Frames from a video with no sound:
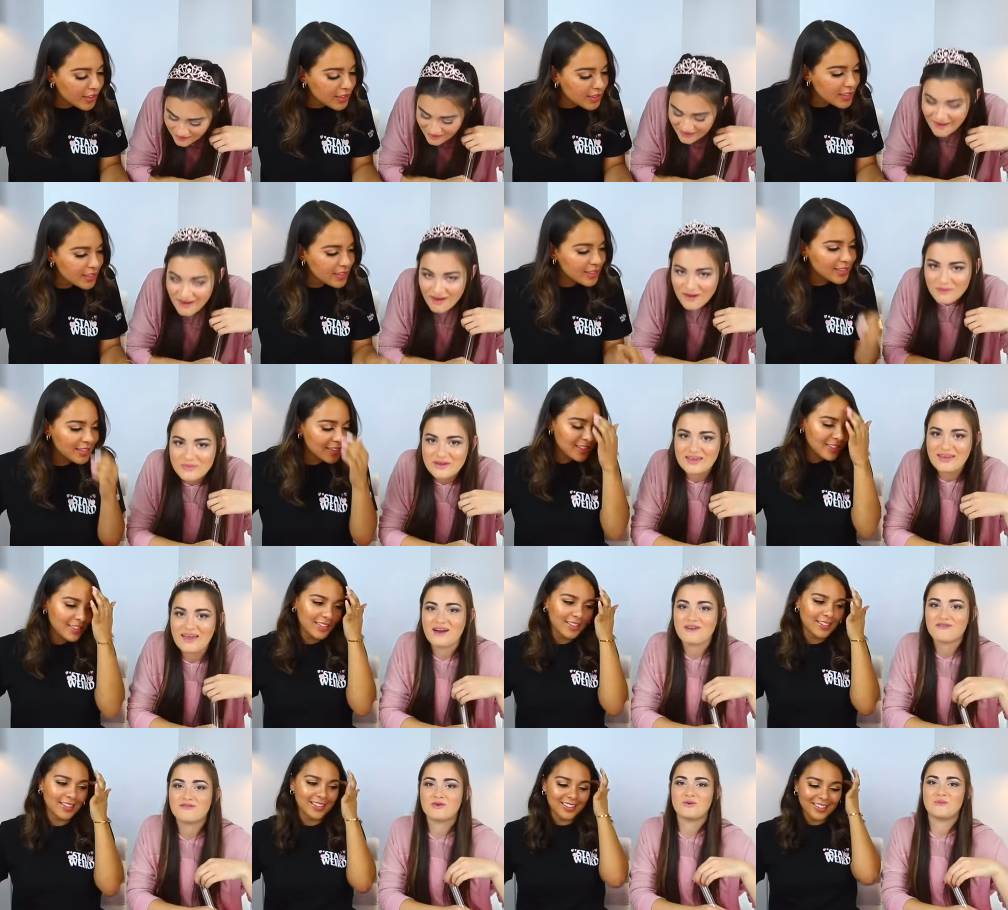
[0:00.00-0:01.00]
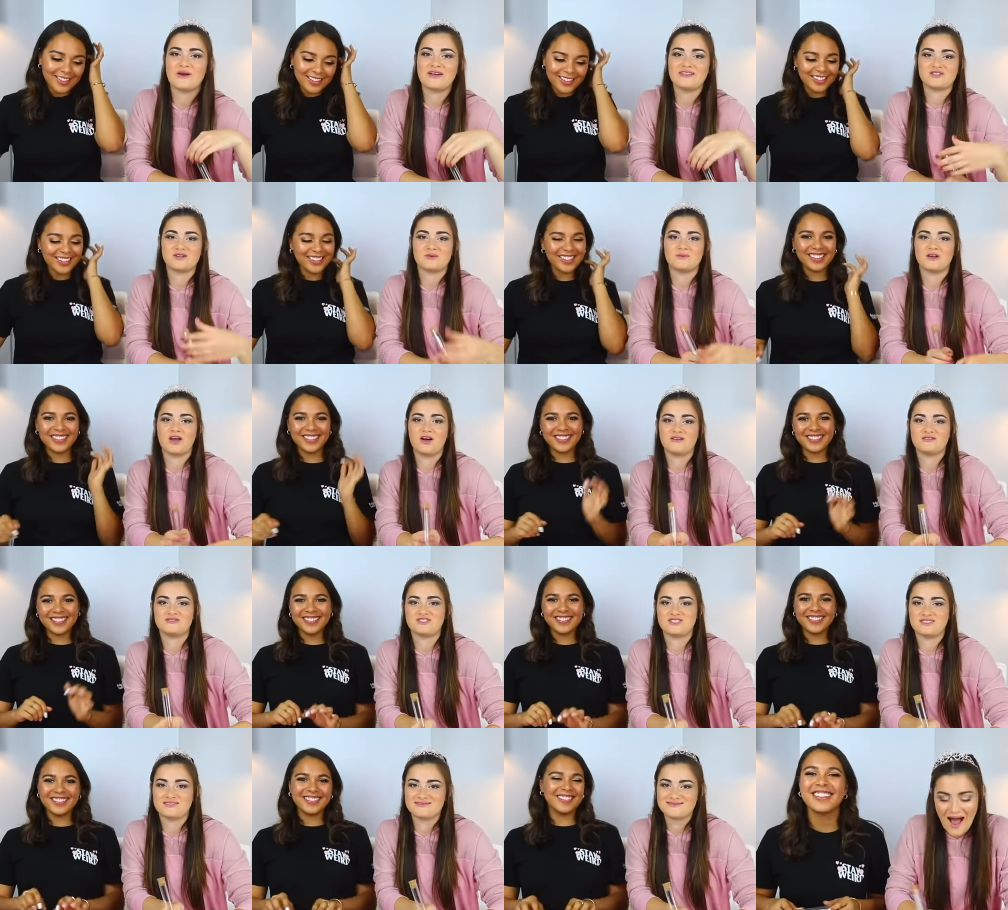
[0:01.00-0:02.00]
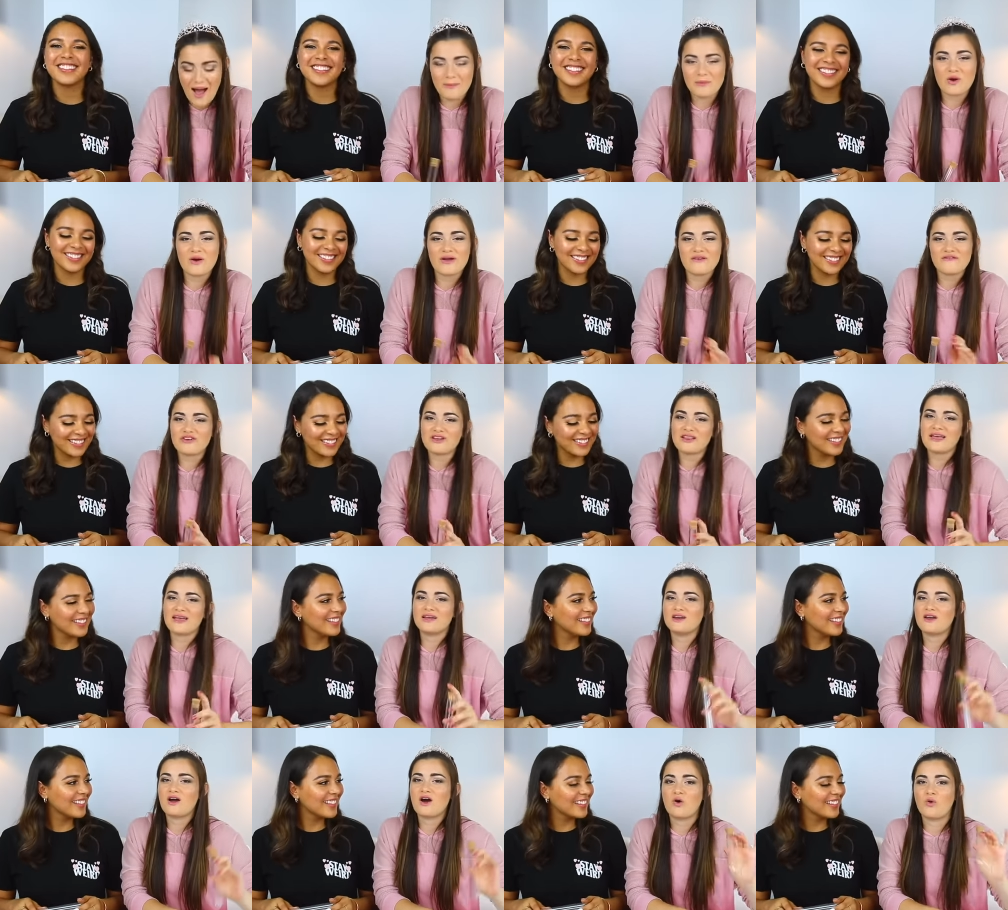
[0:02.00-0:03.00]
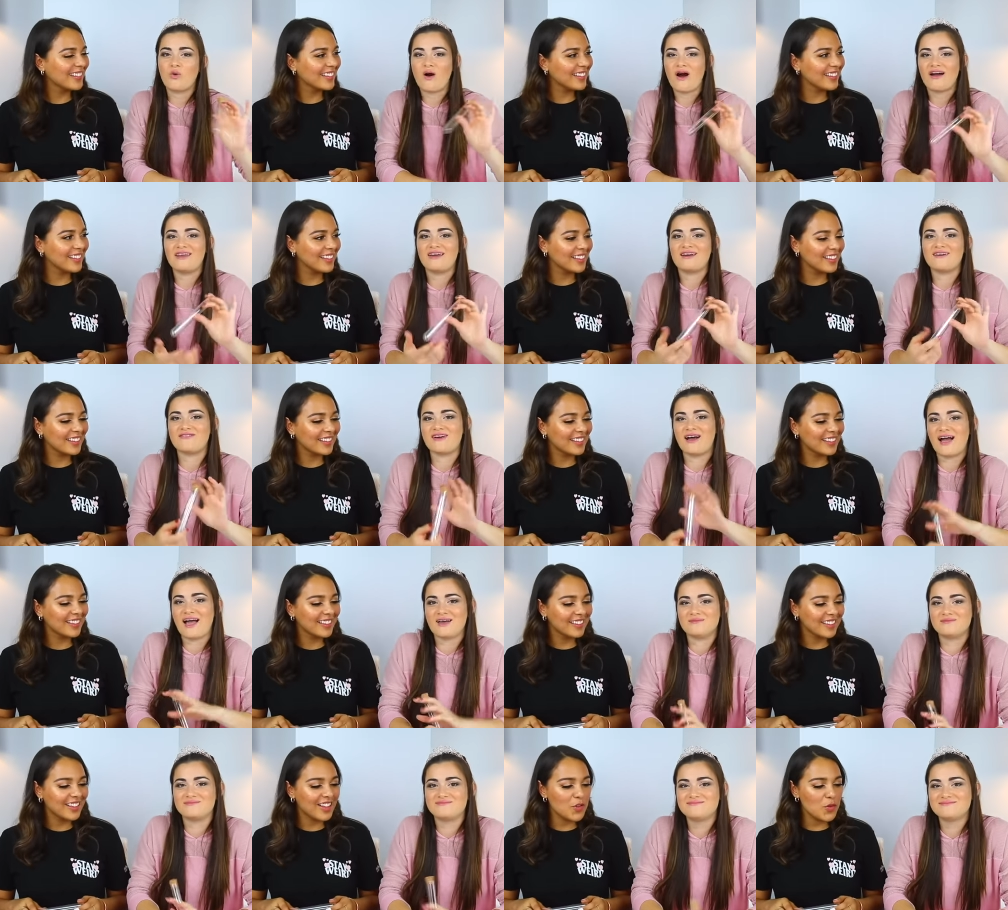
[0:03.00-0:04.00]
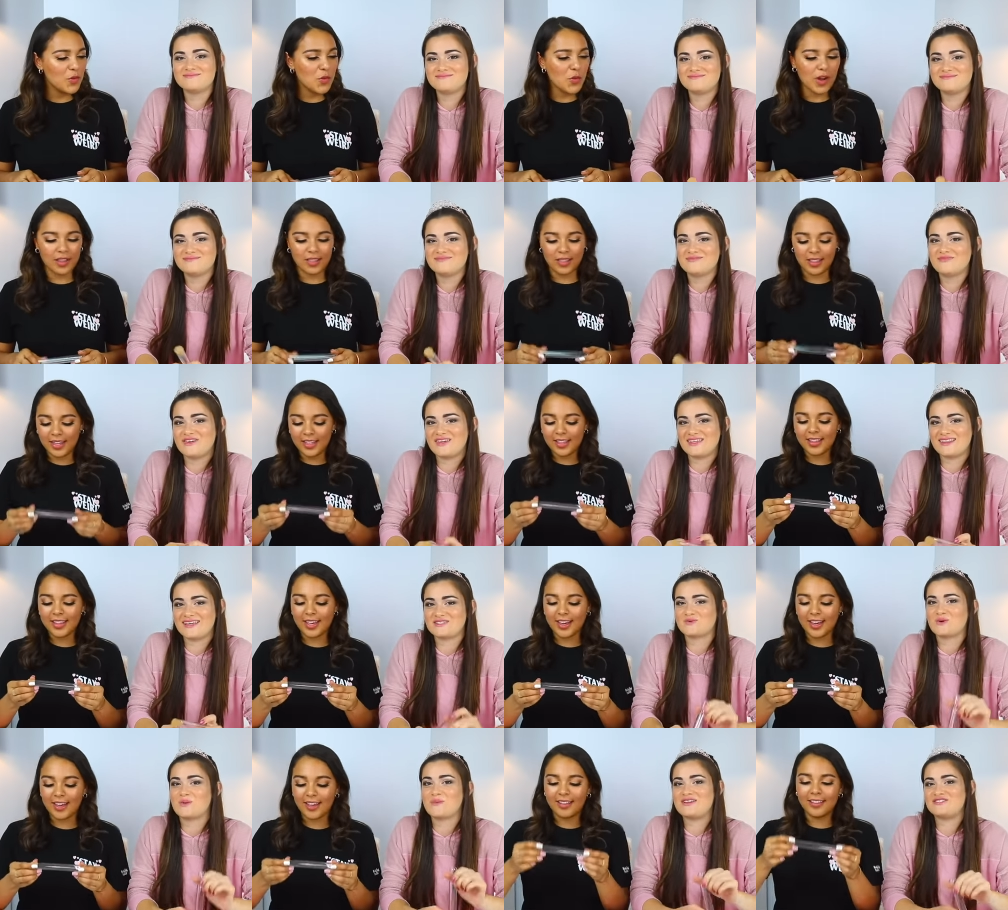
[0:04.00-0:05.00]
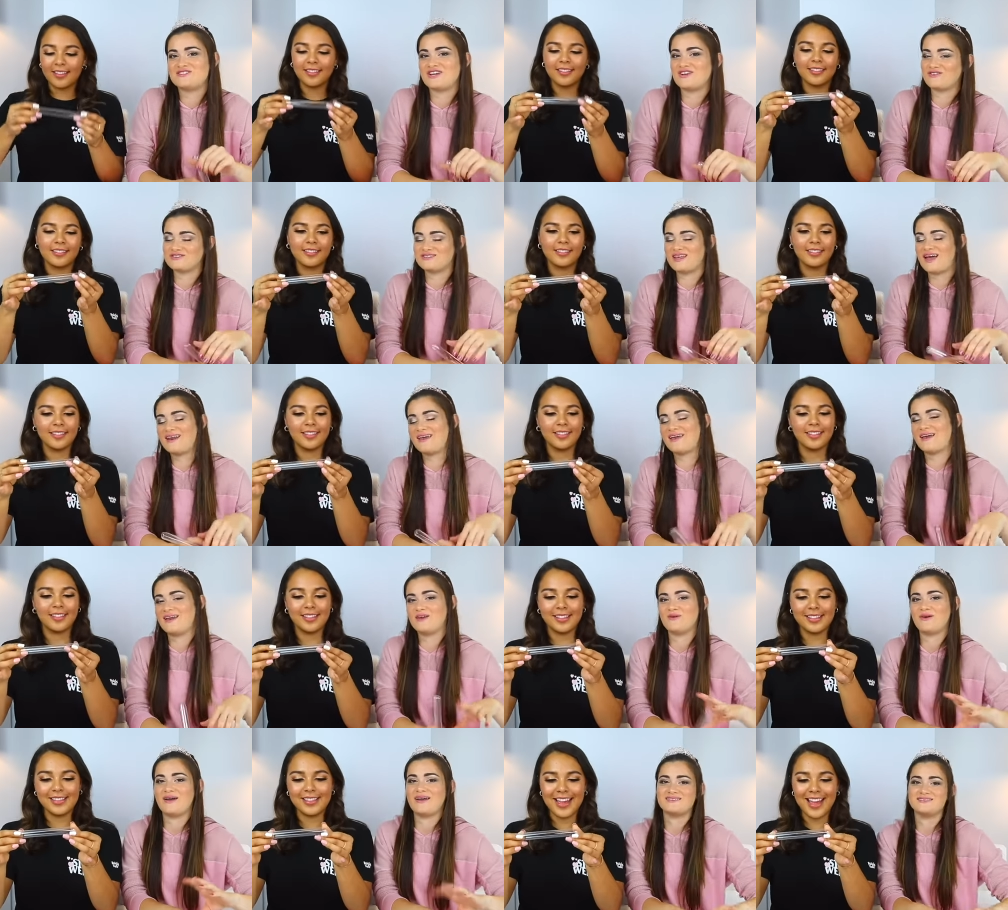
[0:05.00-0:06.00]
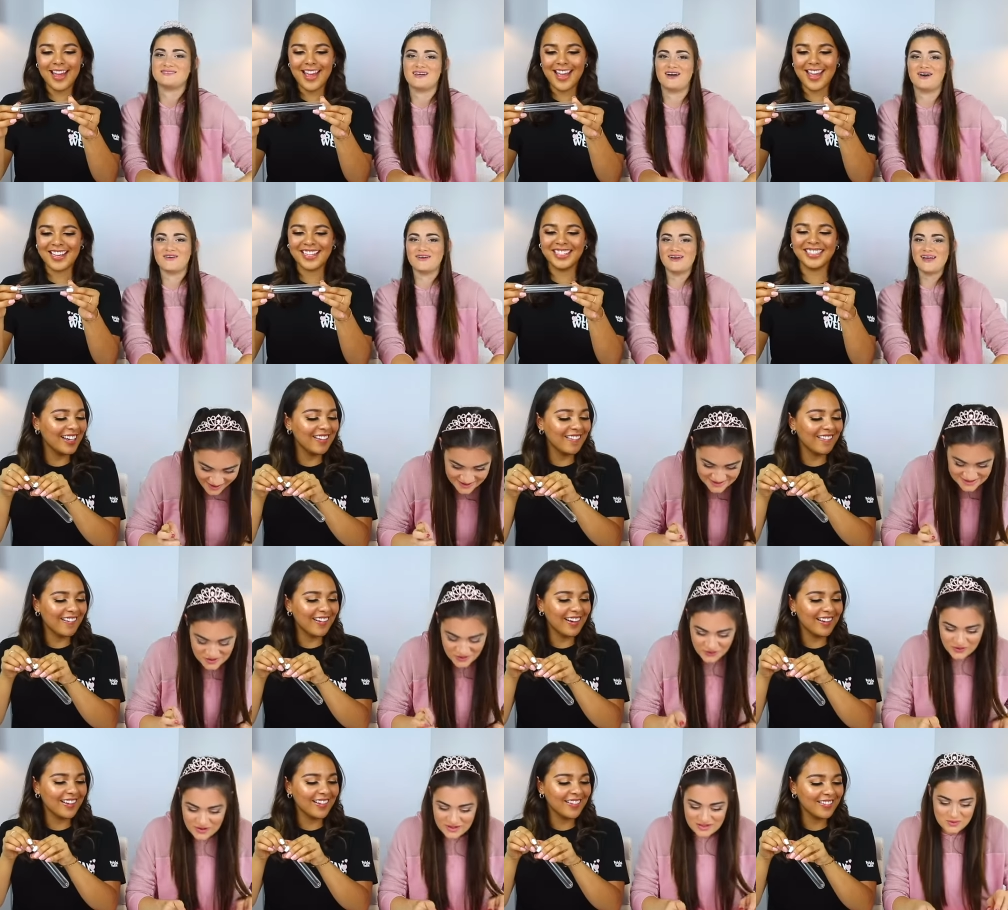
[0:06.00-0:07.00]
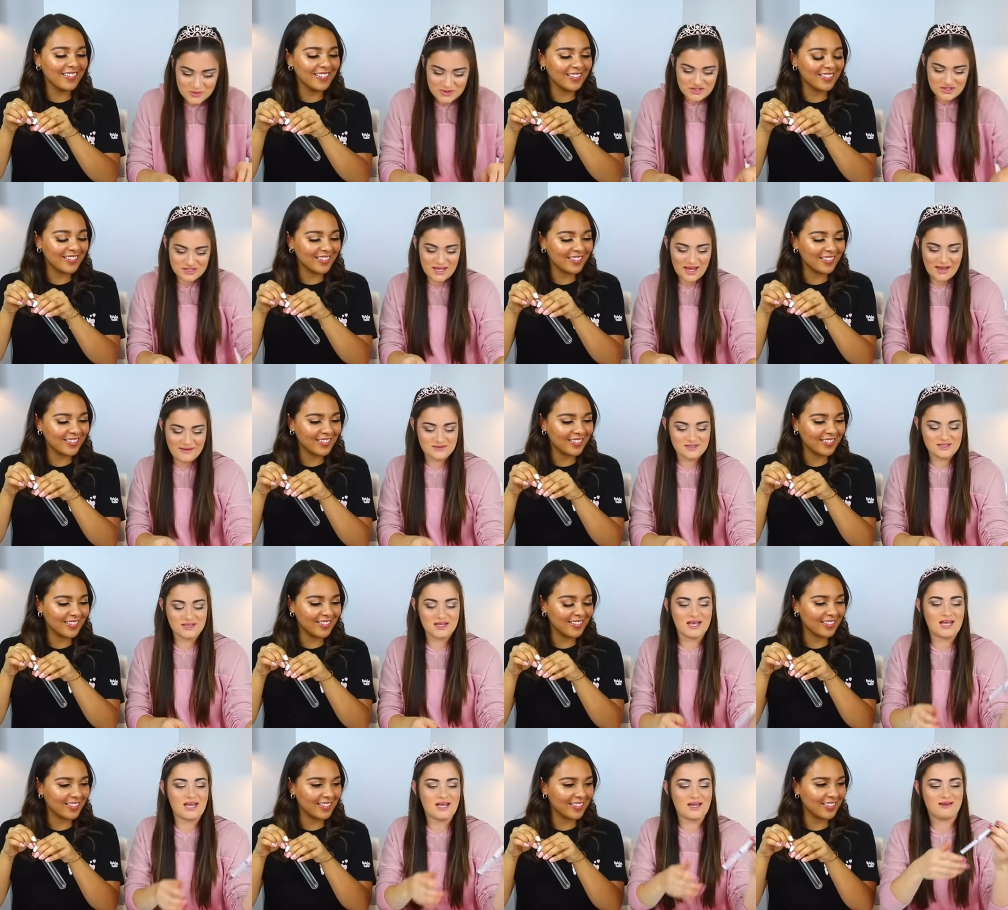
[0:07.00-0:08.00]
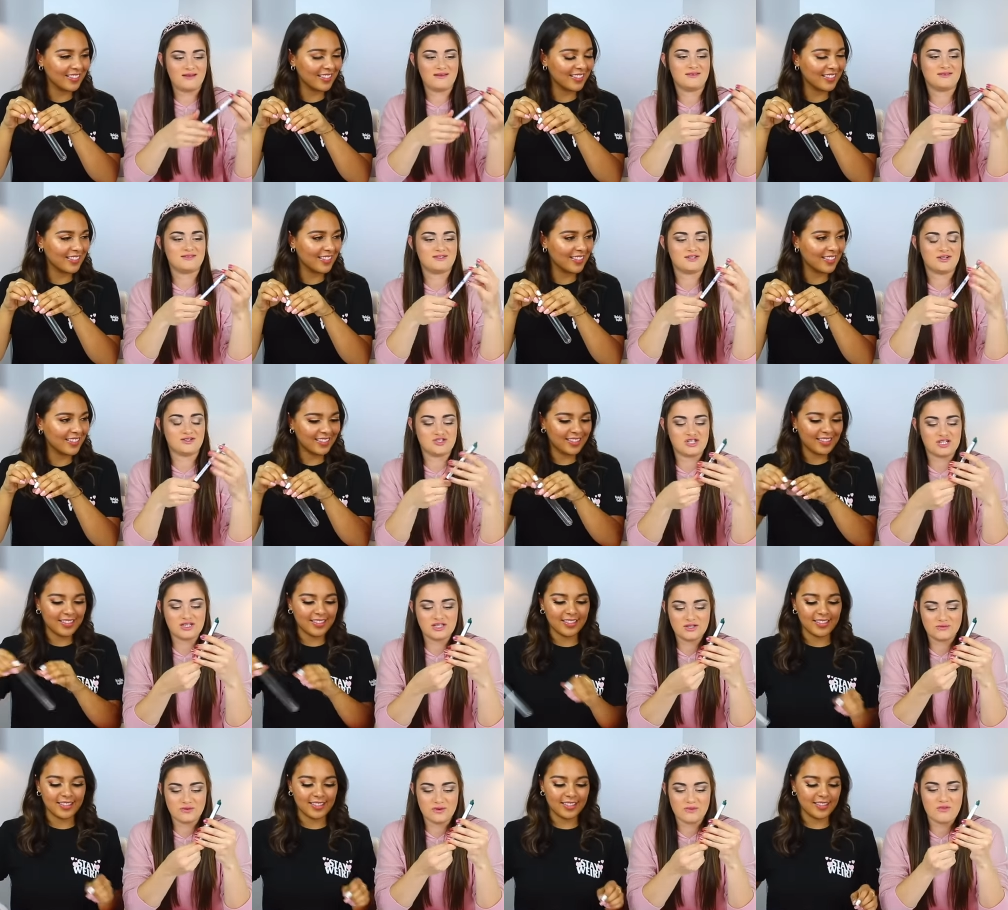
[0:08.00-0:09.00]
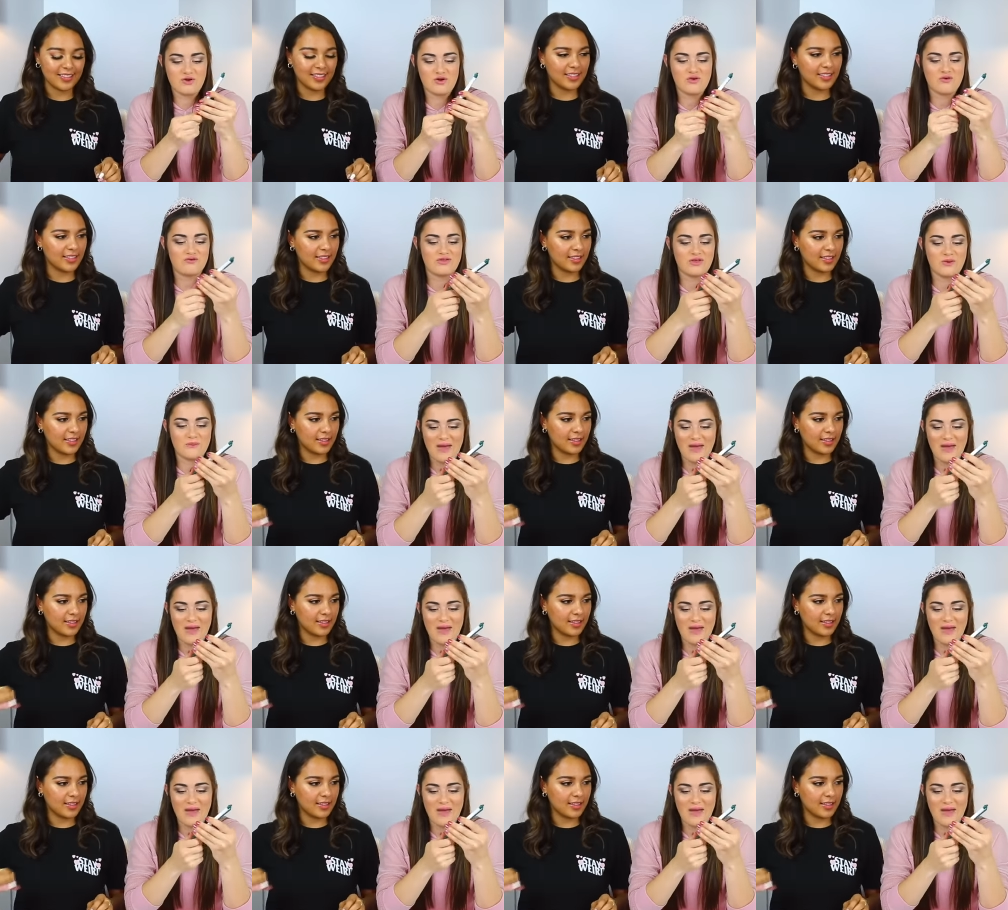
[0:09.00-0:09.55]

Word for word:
Speaker 1: All right, I'll be careful with my terminology. I'm going for like an aquatic vibe. Ooh, I like, like that. That's where my channel's heading anyway. Nice. So. All right, All right, so first we just have to like surgically remove the